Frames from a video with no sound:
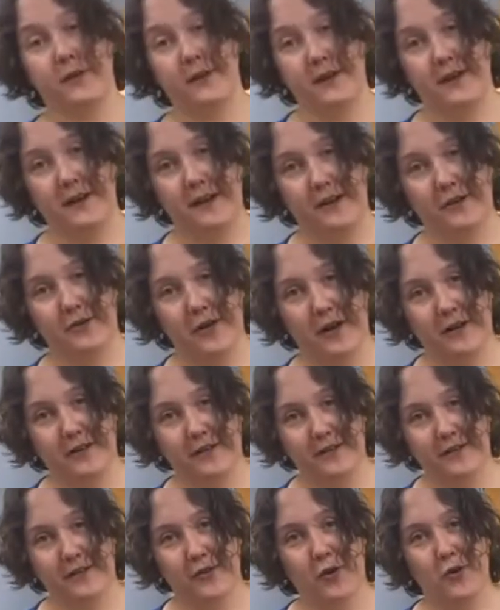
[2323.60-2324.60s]
eating
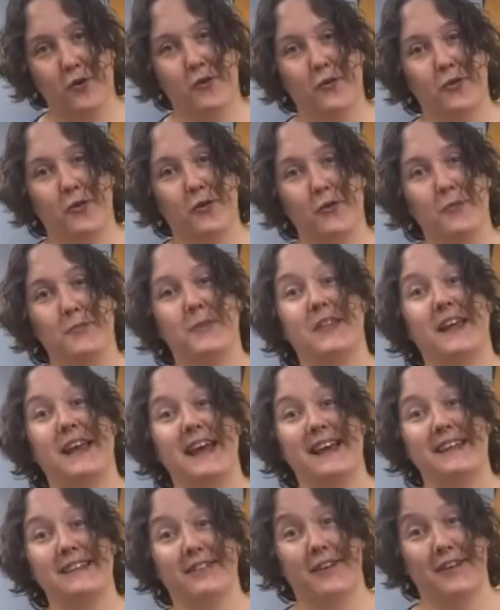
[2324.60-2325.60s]
grasses though, but they
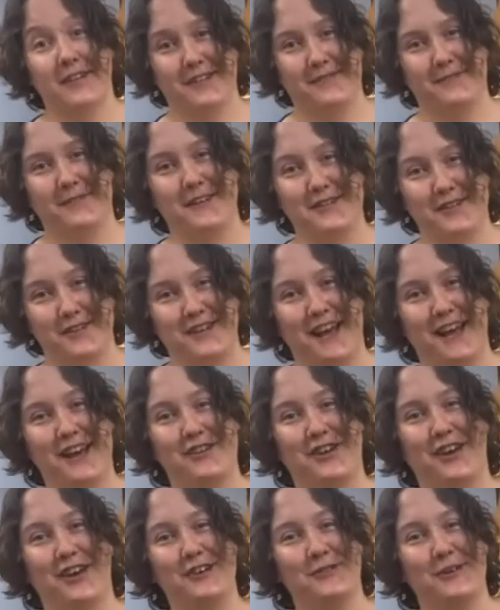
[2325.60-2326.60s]
ate lots of
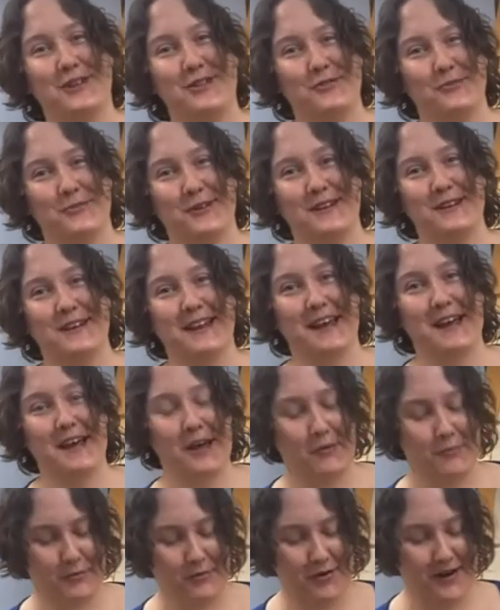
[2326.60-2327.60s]
vegetation, which would
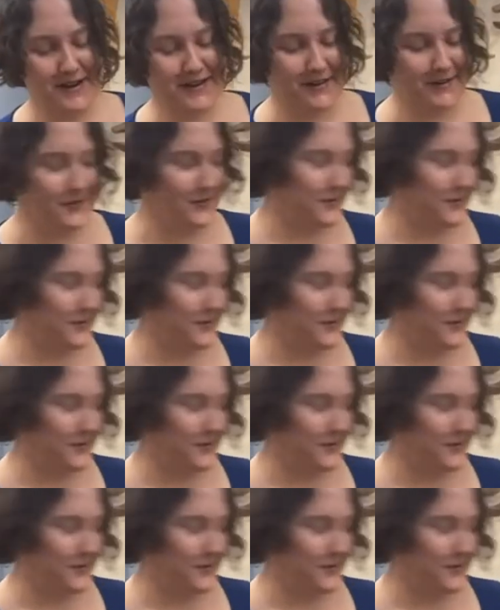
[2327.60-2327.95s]
help grind down their